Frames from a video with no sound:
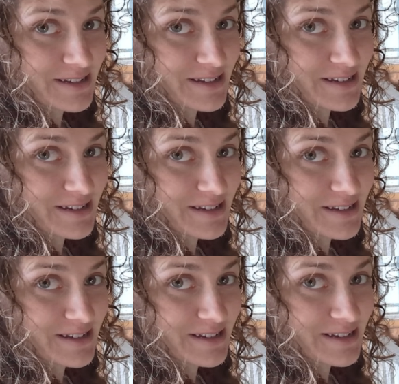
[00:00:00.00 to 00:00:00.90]

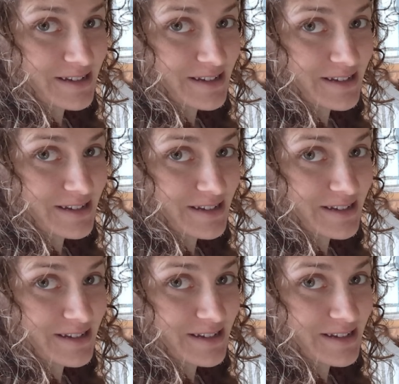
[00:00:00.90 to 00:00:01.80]

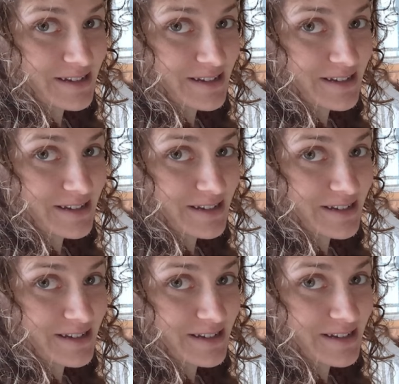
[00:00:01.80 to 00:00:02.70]

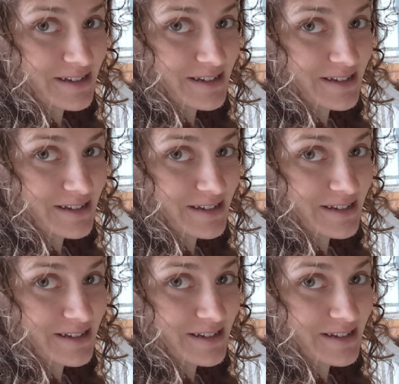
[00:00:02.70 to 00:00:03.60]
Nobody speaks.